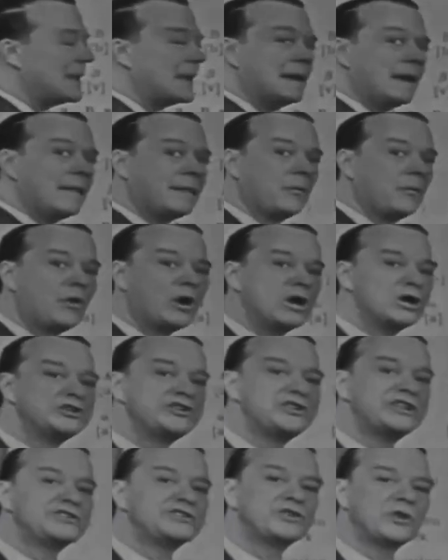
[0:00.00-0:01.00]
In other words,
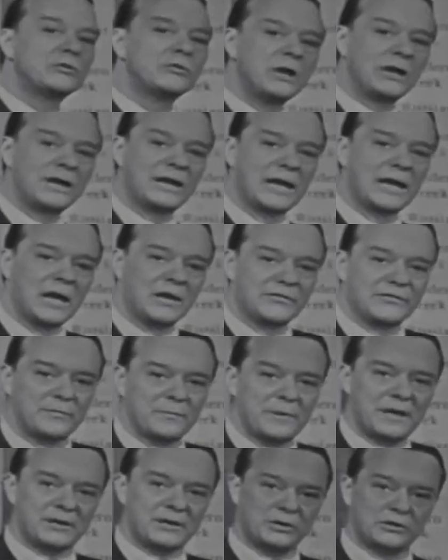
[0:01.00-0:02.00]
the Cyrillic
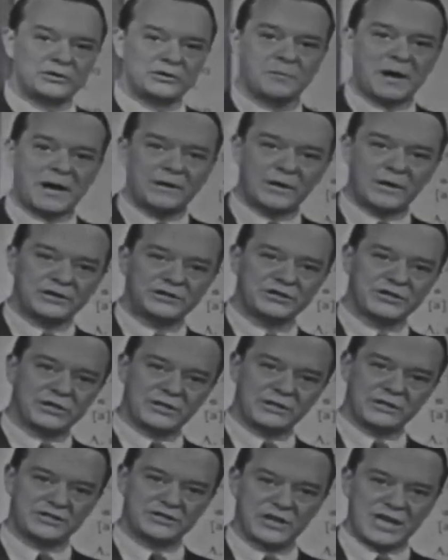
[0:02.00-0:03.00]
alphabet used by Russian
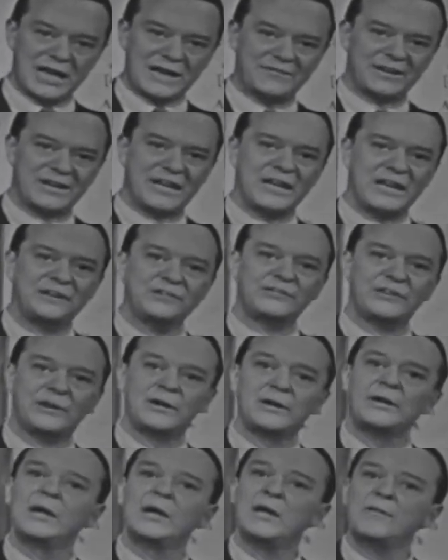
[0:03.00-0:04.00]
and the Slavic is
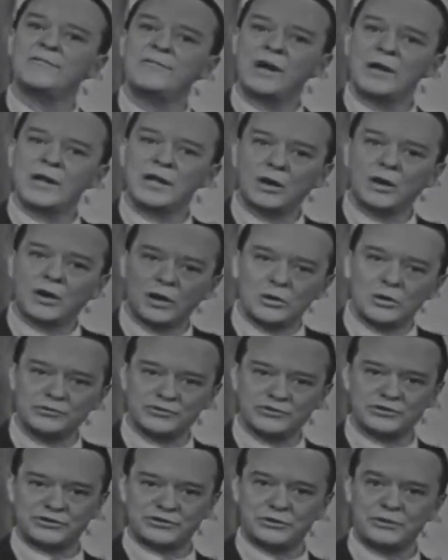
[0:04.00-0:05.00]
very
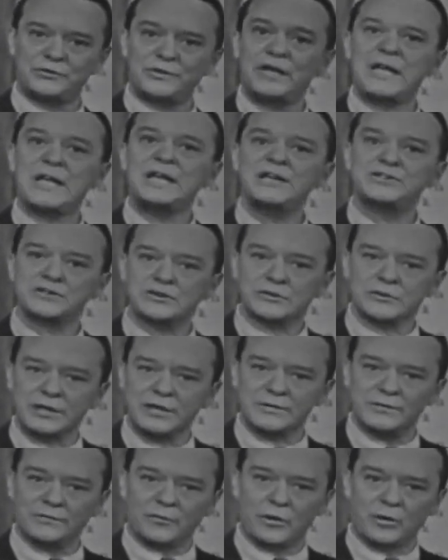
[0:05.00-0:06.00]
close to the East
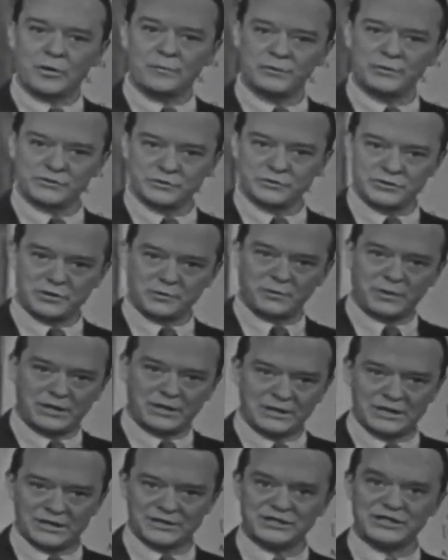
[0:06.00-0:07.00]
Greek form, which was the
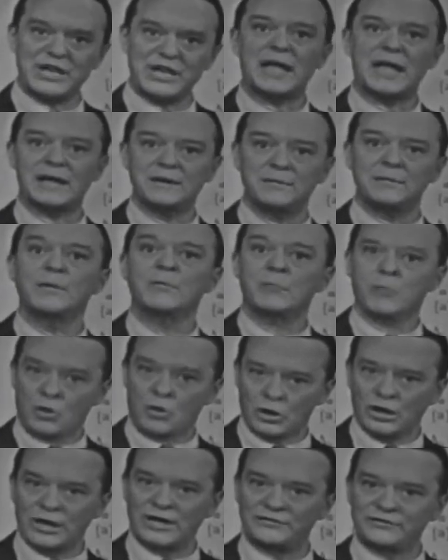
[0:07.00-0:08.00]
one that stayed
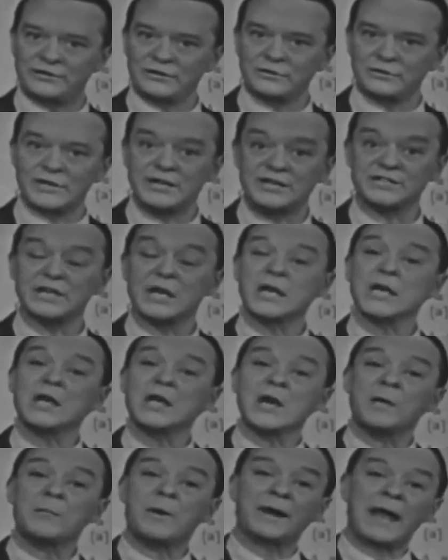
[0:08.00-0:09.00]
more or less in Greece.
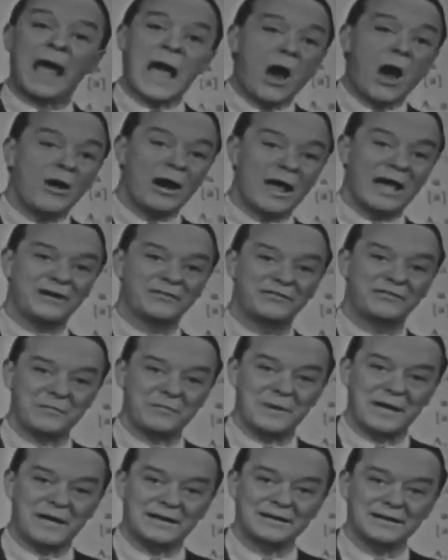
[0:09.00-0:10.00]
But our
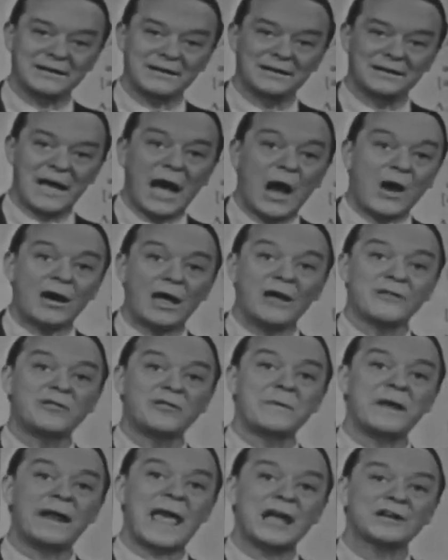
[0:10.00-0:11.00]

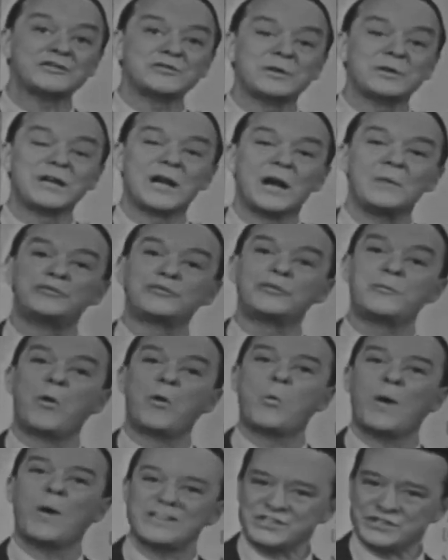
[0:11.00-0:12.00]
alphabet actually comes from a
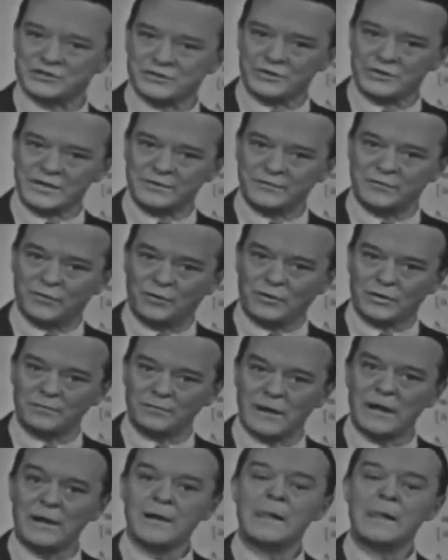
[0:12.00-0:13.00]
West Greek form,
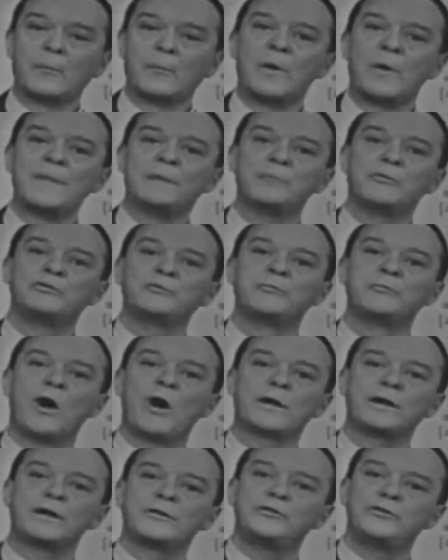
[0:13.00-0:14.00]
one that was
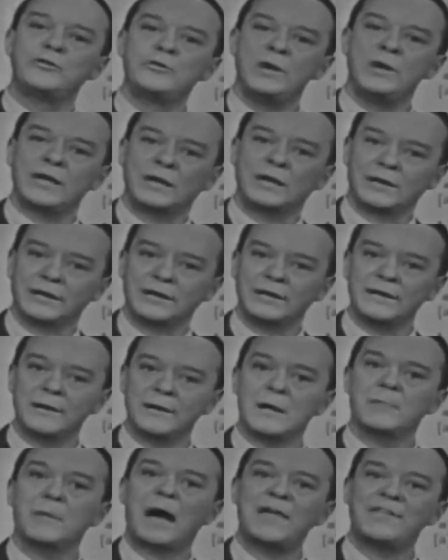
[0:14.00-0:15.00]
brought to Italy
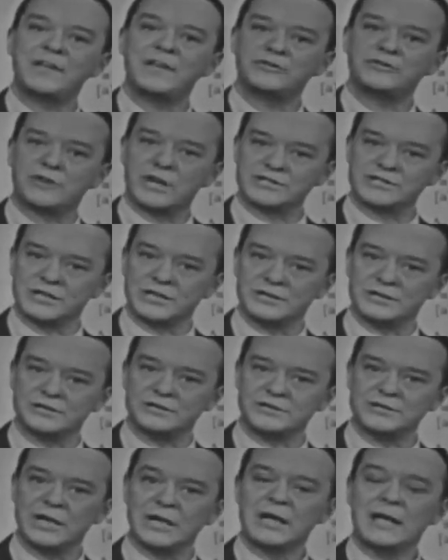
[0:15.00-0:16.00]
by the Etruscans.
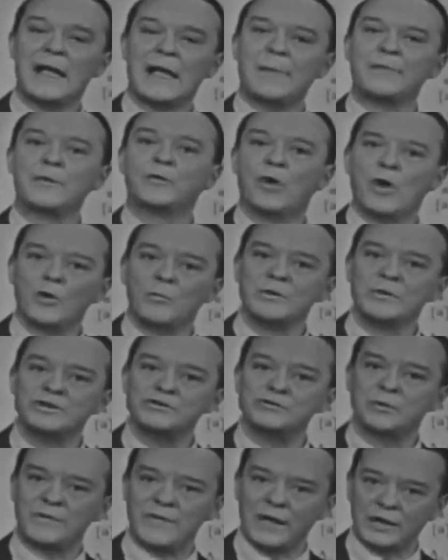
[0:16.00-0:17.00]
And the
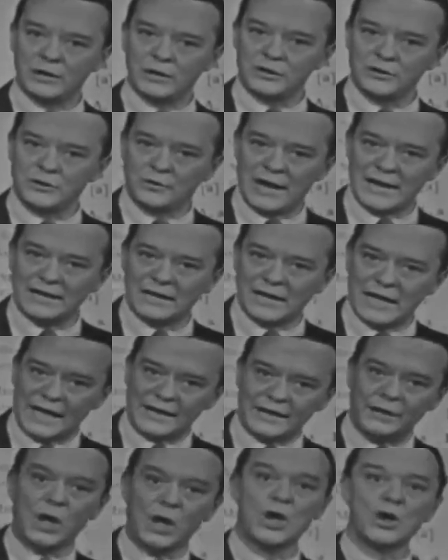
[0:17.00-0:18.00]
Romans, when they learned to write
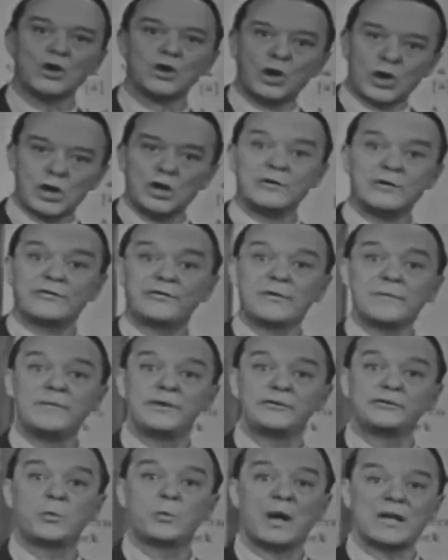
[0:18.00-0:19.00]
Latin, learned from
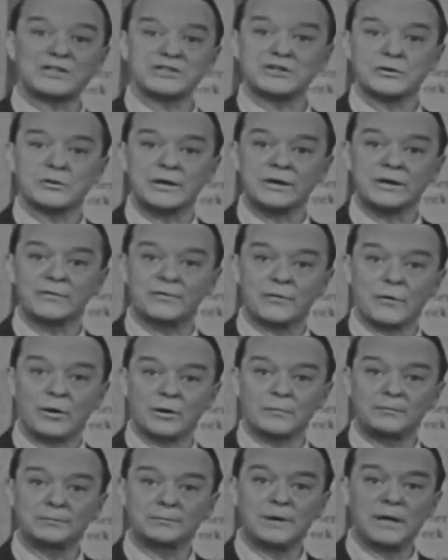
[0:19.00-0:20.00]
this West Greek form.